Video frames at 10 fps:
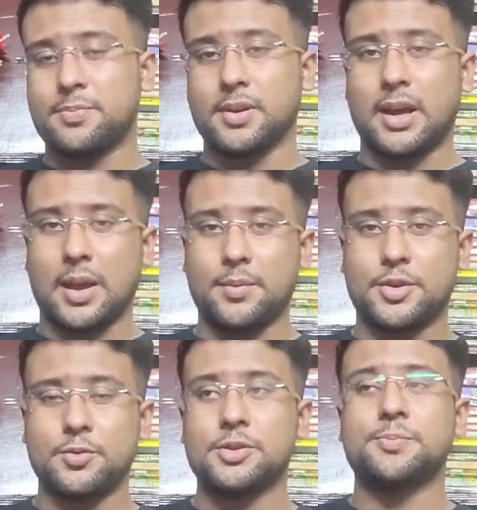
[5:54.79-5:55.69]
I have
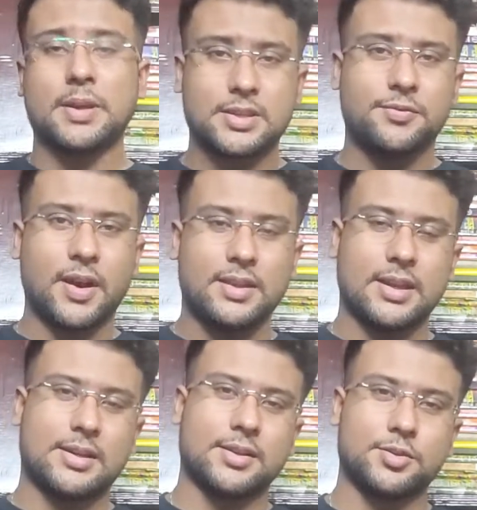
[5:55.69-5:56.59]
to specify
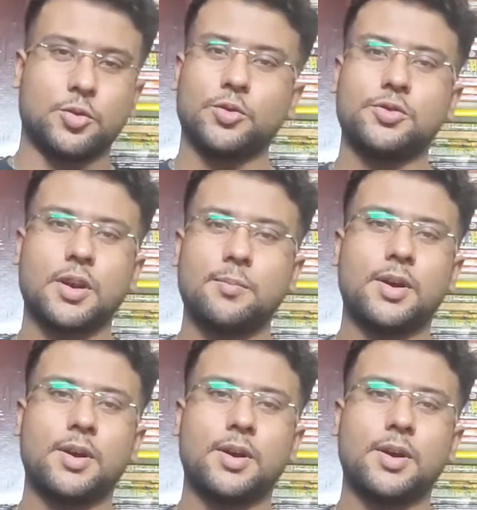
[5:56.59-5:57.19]
that George R.